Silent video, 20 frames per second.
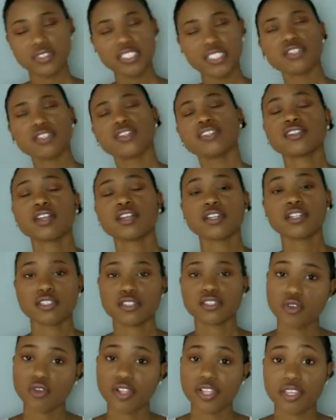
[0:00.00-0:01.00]
So I started
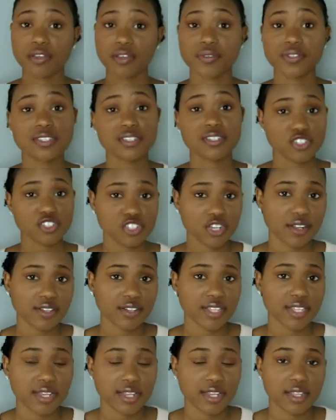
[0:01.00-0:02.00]
school at UNC
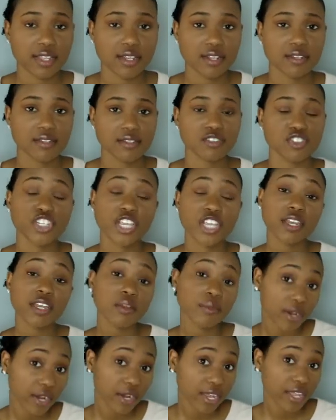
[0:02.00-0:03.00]
Charlotte in
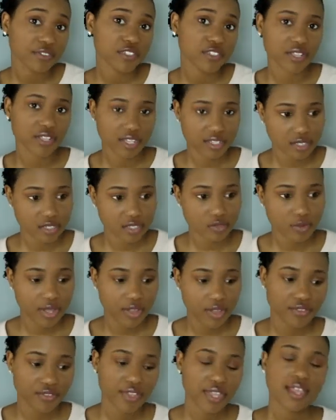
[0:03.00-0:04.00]
January of
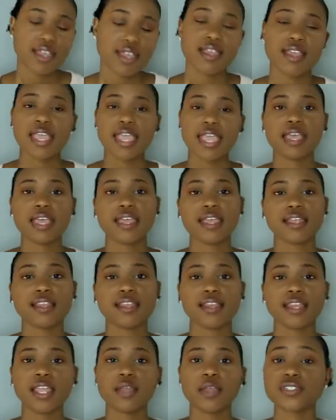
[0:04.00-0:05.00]
2012,
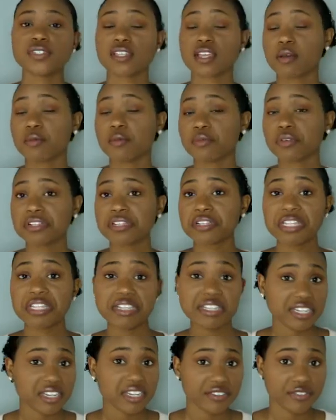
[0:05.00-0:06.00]
and it was a
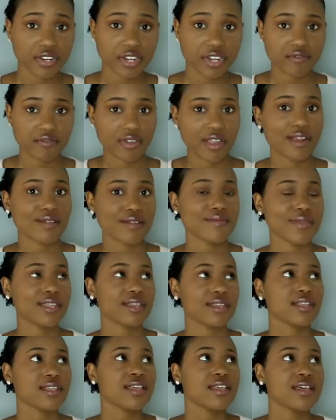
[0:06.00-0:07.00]
completely different
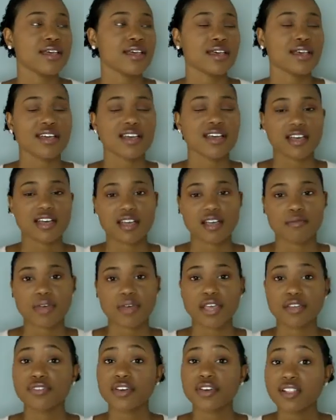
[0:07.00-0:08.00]
environment.
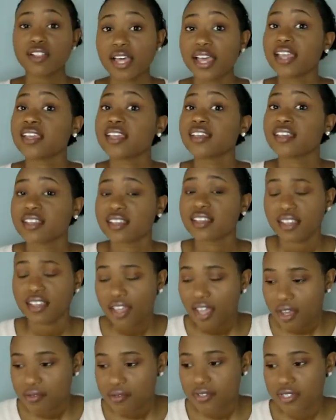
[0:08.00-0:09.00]
I felt like
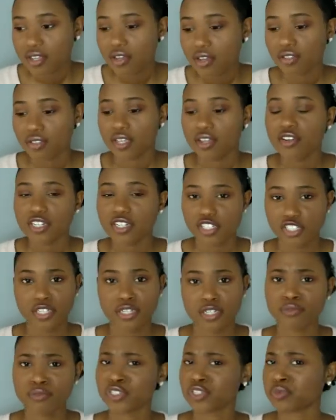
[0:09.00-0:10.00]
I was the only
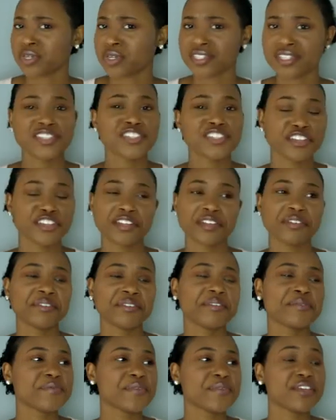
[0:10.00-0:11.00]
Christian, which wasn't true.
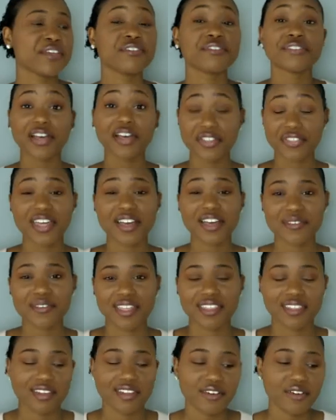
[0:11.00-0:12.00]
It felt that
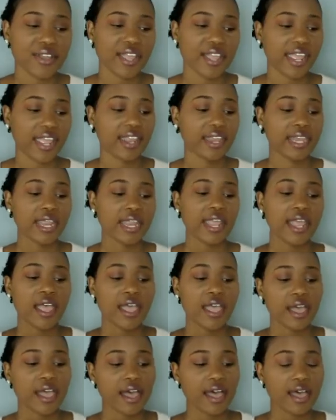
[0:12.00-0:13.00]
way though, and
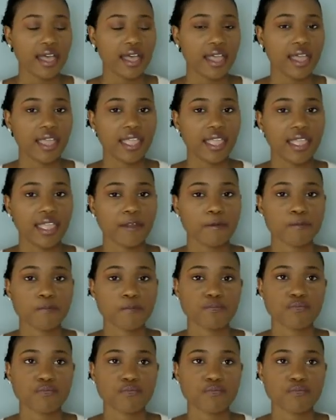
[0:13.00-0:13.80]
I